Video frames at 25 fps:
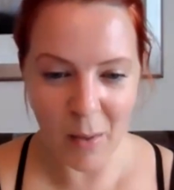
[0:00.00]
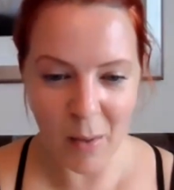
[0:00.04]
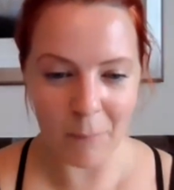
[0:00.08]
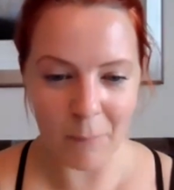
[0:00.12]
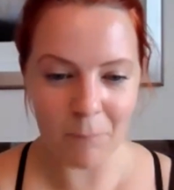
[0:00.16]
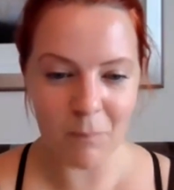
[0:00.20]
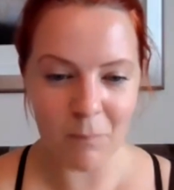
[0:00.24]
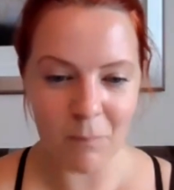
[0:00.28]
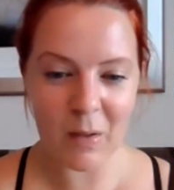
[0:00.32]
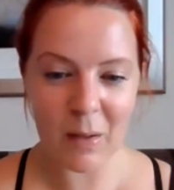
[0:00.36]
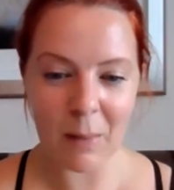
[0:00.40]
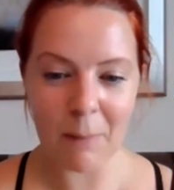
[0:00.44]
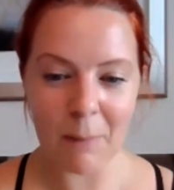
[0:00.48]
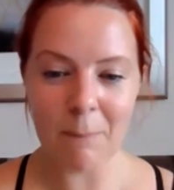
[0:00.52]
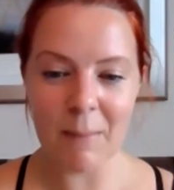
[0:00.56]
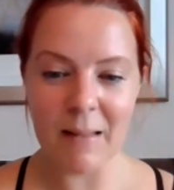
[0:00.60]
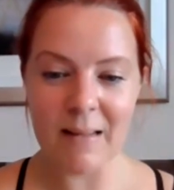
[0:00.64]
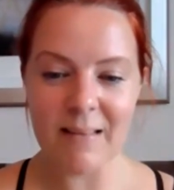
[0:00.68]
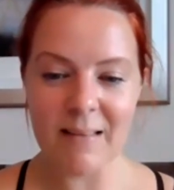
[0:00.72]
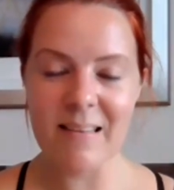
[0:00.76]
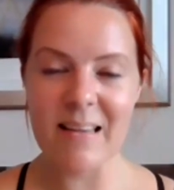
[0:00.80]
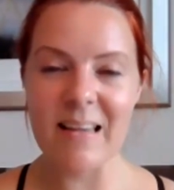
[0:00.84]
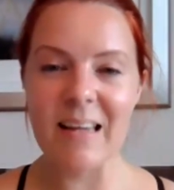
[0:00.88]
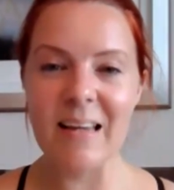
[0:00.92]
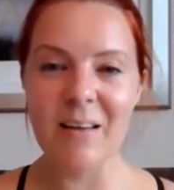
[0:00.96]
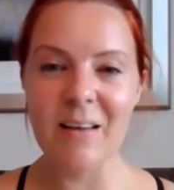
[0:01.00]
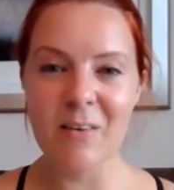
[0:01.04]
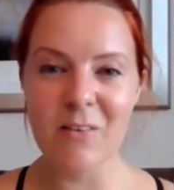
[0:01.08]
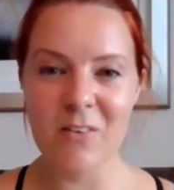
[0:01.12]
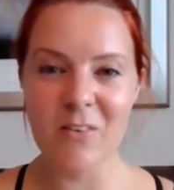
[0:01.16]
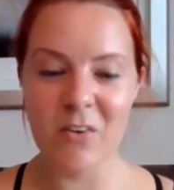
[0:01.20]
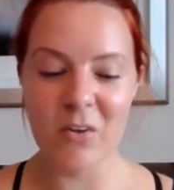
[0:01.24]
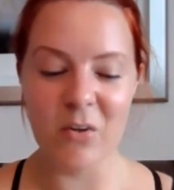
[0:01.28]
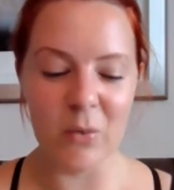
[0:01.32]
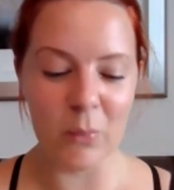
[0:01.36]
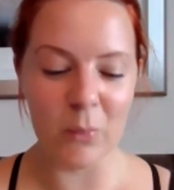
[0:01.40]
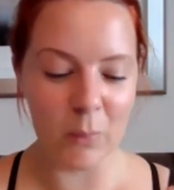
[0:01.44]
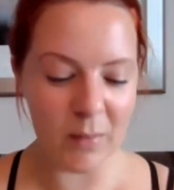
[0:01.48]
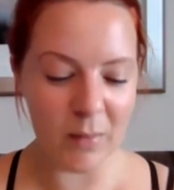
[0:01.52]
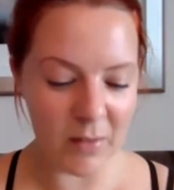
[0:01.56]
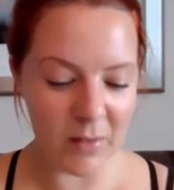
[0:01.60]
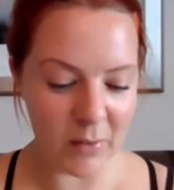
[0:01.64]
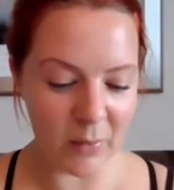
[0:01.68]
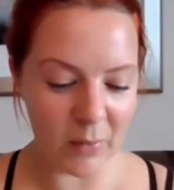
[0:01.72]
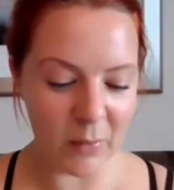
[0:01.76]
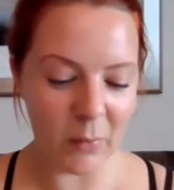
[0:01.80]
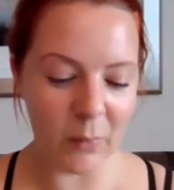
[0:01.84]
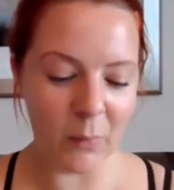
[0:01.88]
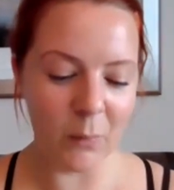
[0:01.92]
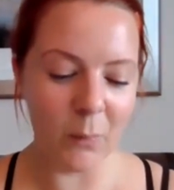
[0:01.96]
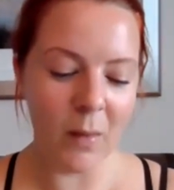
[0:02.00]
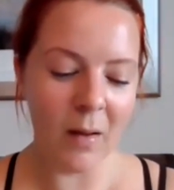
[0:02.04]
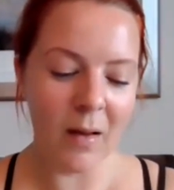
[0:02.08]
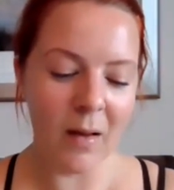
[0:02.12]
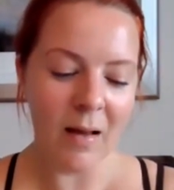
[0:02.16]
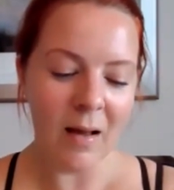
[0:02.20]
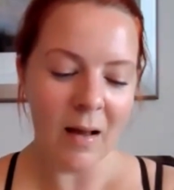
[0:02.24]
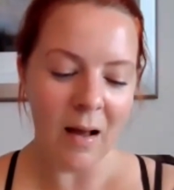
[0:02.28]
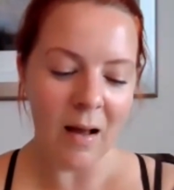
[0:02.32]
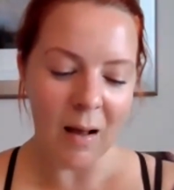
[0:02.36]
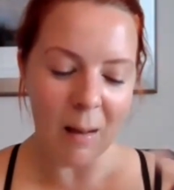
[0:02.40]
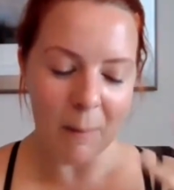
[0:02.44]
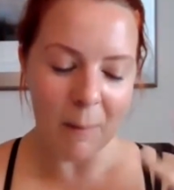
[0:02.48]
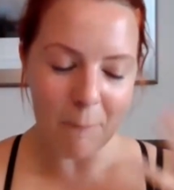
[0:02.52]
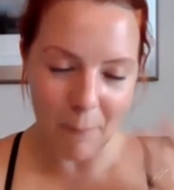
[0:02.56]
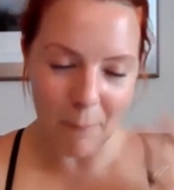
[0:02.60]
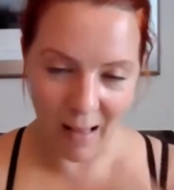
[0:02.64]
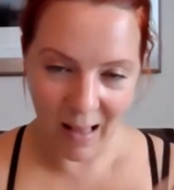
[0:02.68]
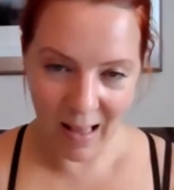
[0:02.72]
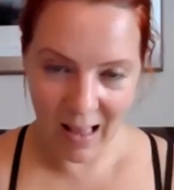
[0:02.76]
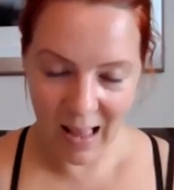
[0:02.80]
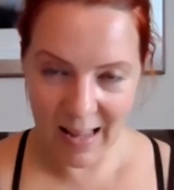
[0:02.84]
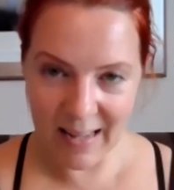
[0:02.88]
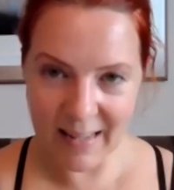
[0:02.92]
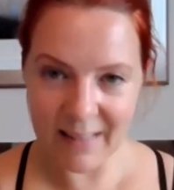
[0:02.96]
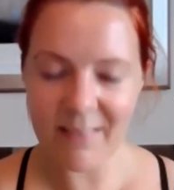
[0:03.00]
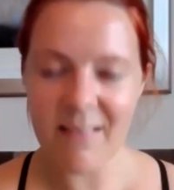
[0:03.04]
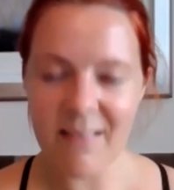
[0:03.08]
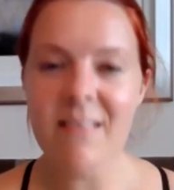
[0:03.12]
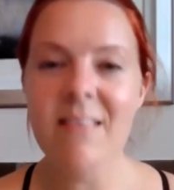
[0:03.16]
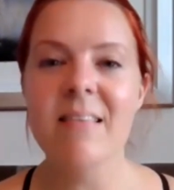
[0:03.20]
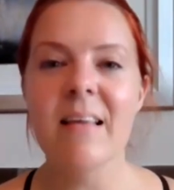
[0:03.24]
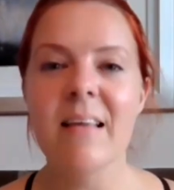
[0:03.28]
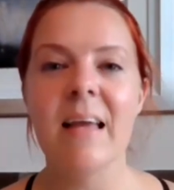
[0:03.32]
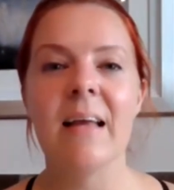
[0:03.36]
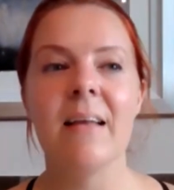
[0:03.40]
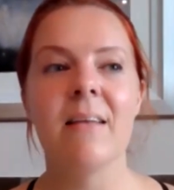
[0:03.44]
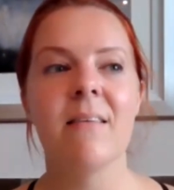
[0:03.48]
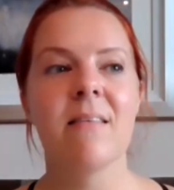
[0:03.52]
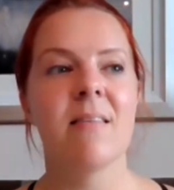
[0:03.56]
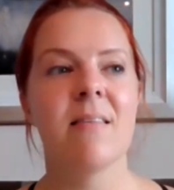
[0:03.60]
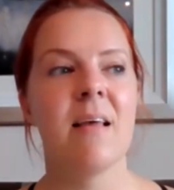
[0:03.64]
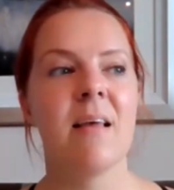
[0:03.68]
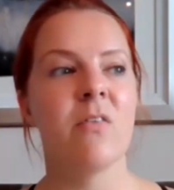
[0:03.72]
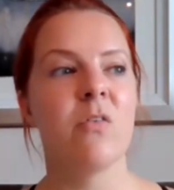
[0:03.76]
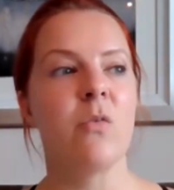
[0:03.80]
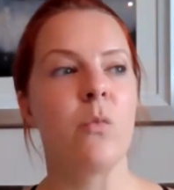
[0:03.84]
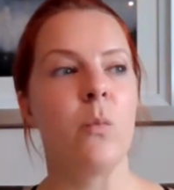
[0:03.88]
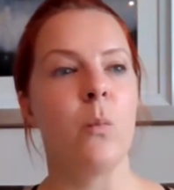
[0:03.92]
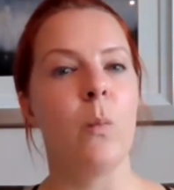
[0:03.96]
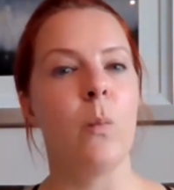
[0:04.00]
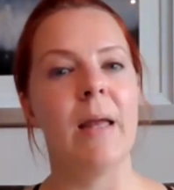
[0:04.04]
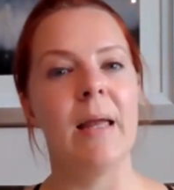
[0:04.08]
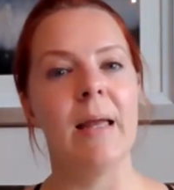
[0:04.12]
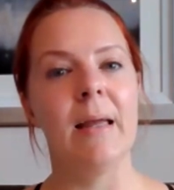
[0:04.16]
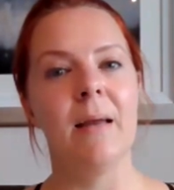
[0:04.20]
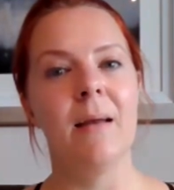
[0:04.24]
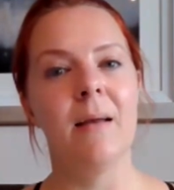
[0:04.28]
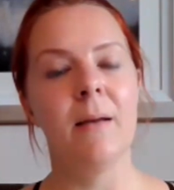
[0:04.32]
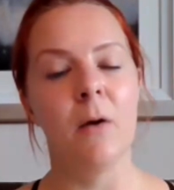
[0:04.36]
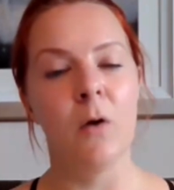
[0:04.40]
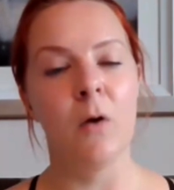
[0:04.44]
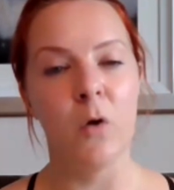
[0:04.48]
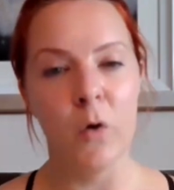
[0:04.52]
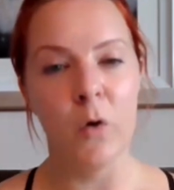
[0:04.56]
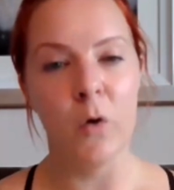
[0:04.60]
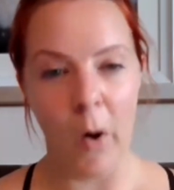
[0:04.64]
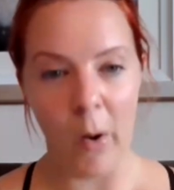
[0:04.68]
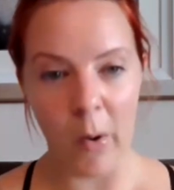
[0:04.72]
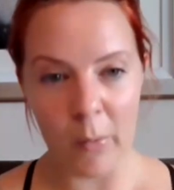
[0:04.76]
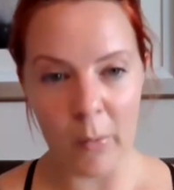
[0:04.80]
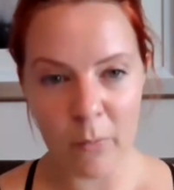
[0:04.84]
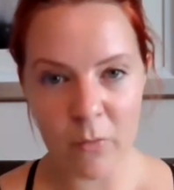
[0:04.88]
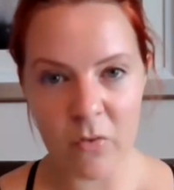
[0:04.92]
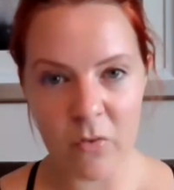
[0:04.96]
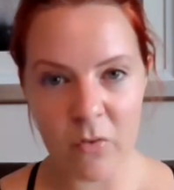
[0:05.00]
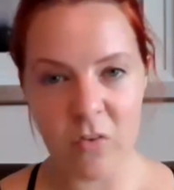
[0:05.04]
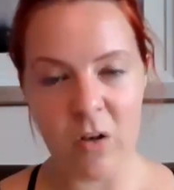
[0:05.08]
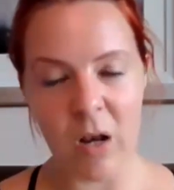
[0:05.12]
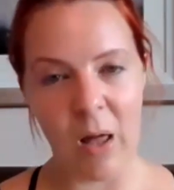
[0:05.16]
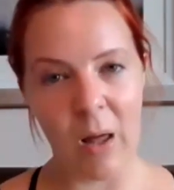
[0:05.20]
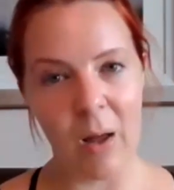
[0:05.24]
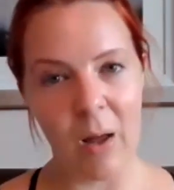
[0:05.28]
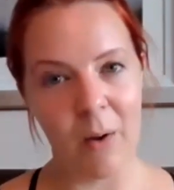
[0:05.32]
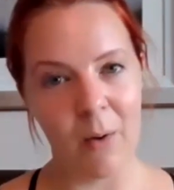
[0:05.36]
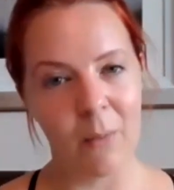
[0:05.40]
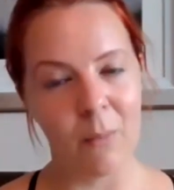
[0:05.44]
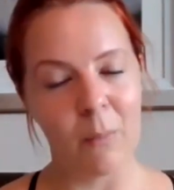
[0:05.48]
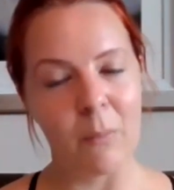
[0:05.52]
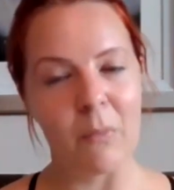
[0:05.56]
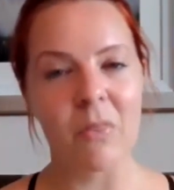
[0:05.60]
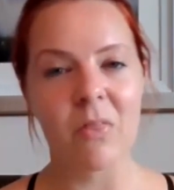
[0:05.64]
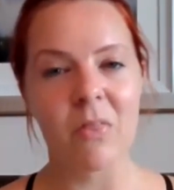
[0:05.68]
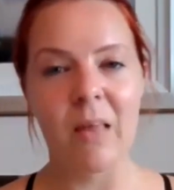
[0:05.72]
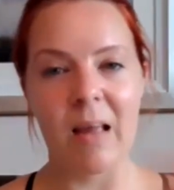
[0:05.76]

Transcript: So committing to you behind the scenes this week, go slow.